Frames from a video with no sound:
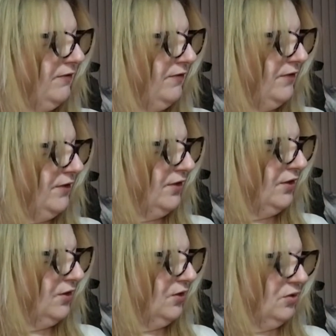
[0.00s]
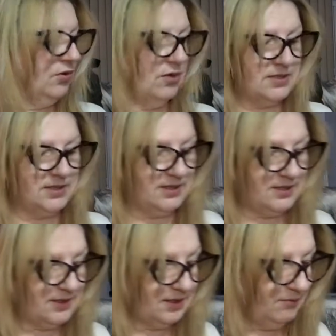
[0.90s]
Fitter Glossy
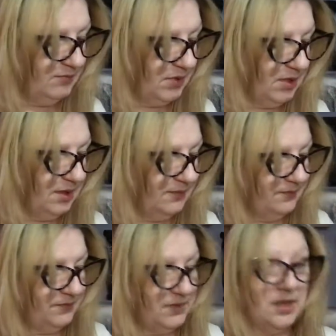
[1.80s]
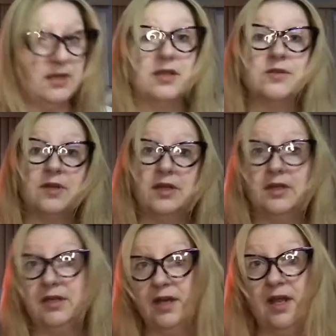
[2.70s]
Skin Balm. Yeah, that's what I
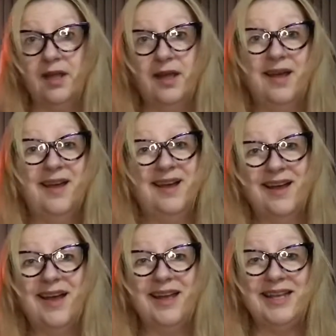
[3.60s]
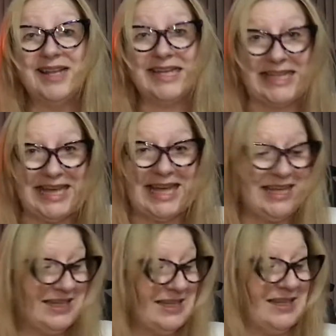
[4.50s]
need. I
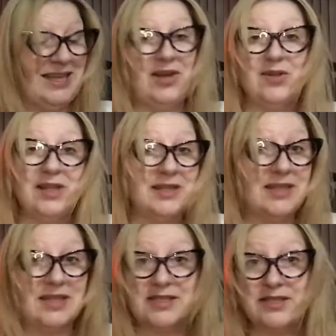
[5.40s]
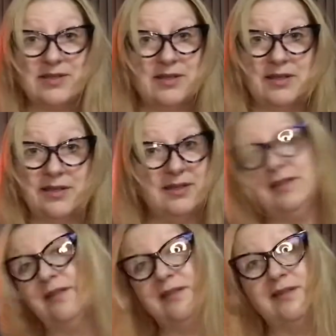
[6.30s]
again, I don't like that.
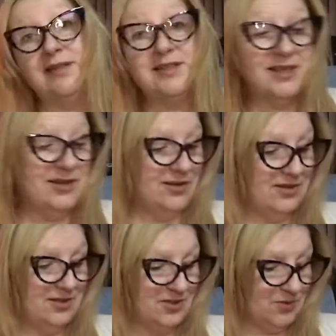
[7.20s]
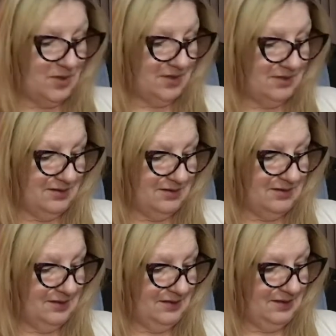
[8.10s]
You know, unless I earned a sweat.
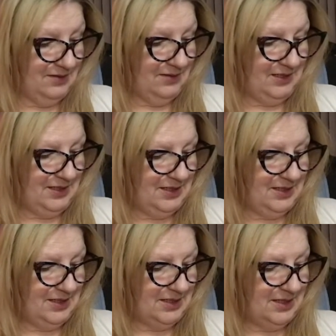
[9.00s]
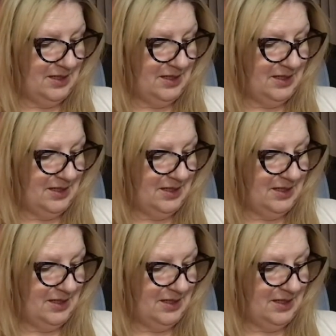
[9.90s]
I don't need it.